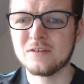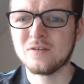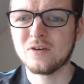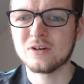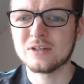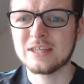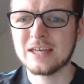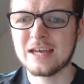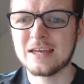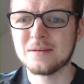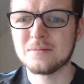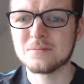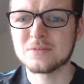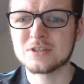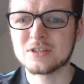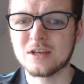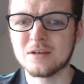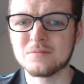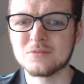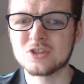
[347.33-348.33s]
Just
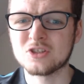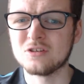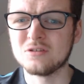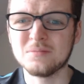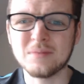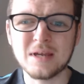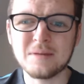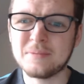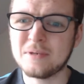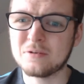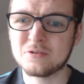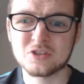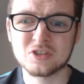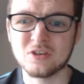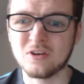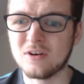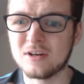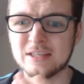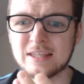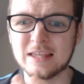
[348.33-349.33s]
really bad
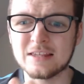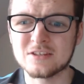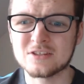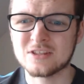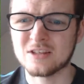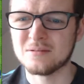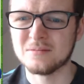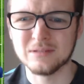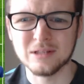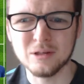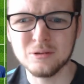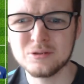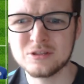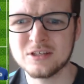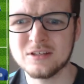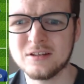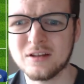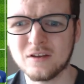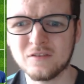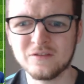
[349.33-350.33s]
touches,
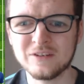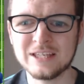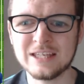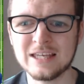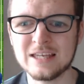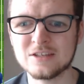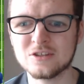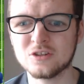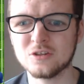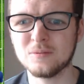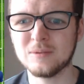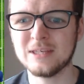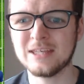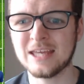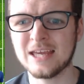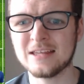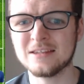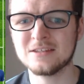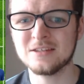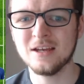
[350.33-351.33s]
shots that are going way
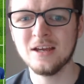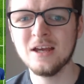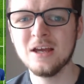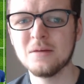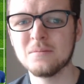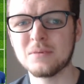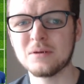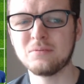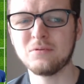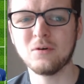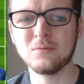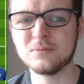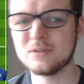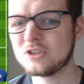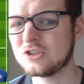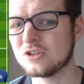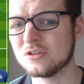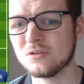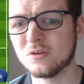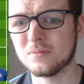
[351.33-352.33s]
wide.
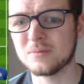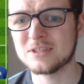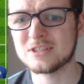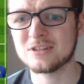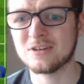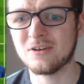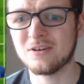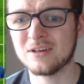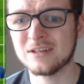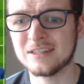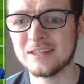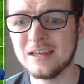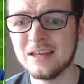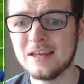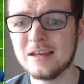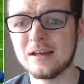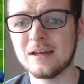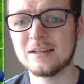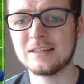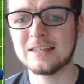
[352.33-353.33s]
It just was not a great
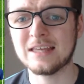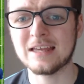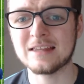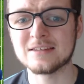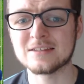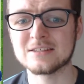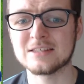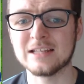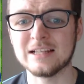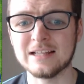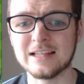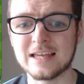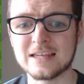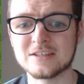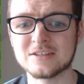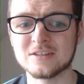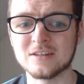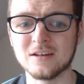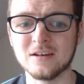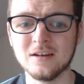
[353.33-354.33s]
showing from him again.
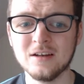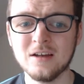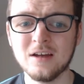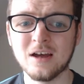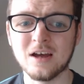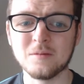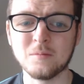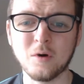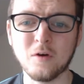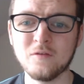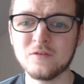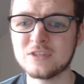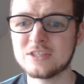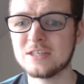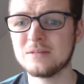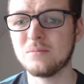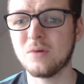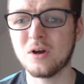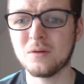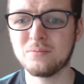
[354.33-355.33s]
Like I said,
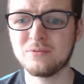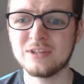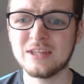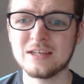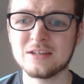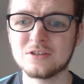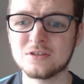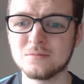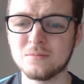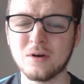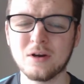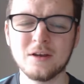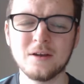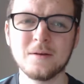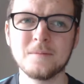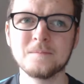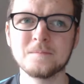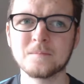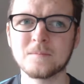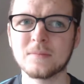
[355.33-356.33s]
though, him getting in the right
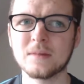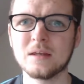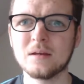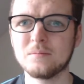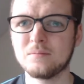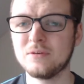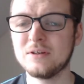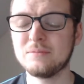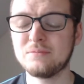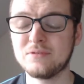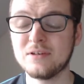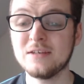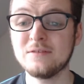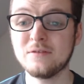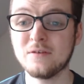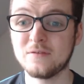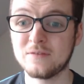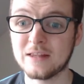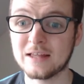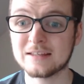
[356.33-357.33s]
positions does show that
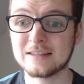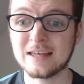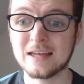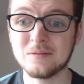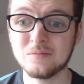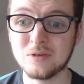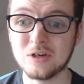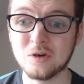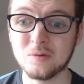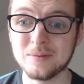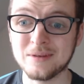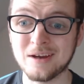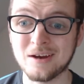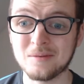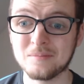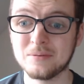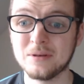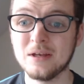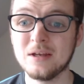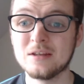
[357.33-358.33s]
it could
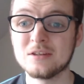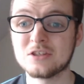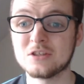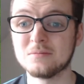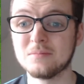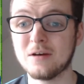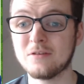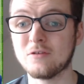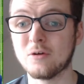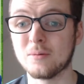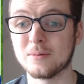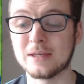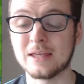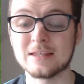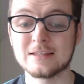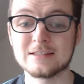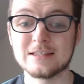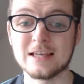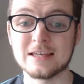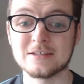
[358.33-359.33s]
eventually, change,
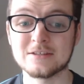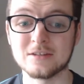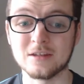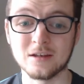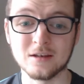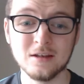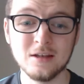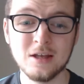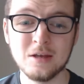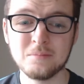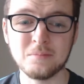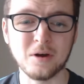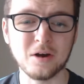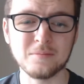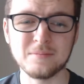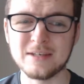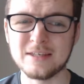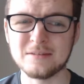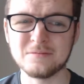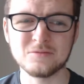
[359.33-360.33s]
and, stuff could start
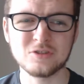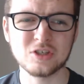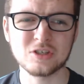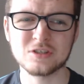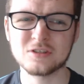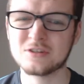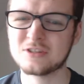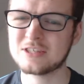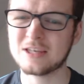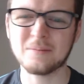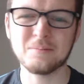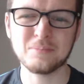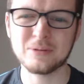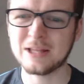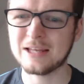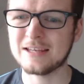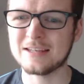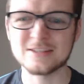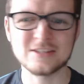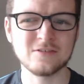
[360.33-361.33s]
going in his favour.
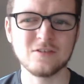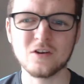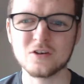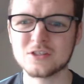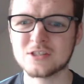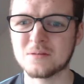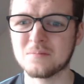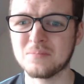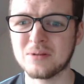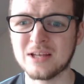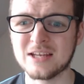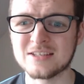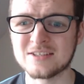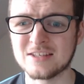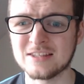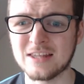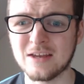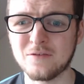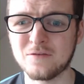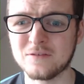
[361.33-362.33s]
But it's not looking great at
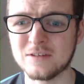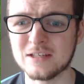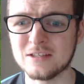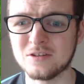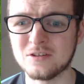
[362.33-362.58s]
the moment,